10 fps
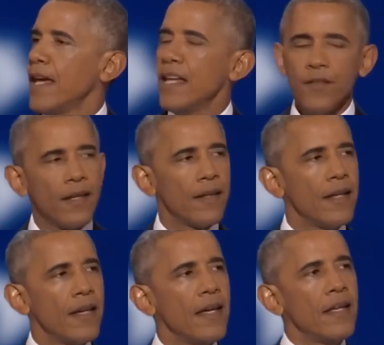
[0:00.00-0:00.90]

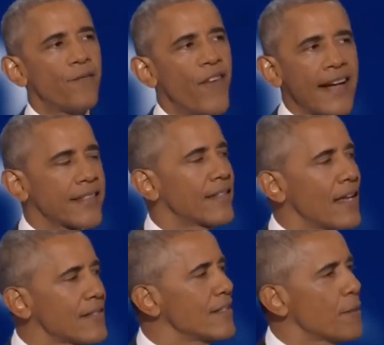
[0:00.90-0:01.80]
In fact, it
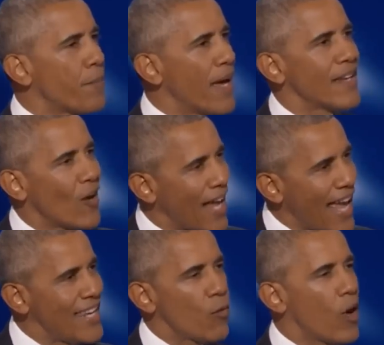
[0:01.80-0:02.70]
doesn't depend on
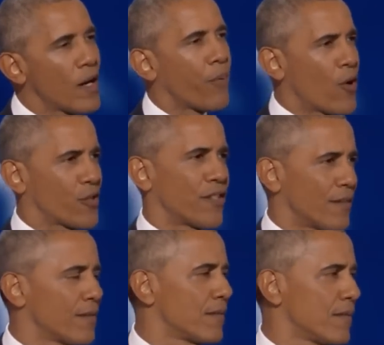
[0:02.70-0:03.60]
any one person.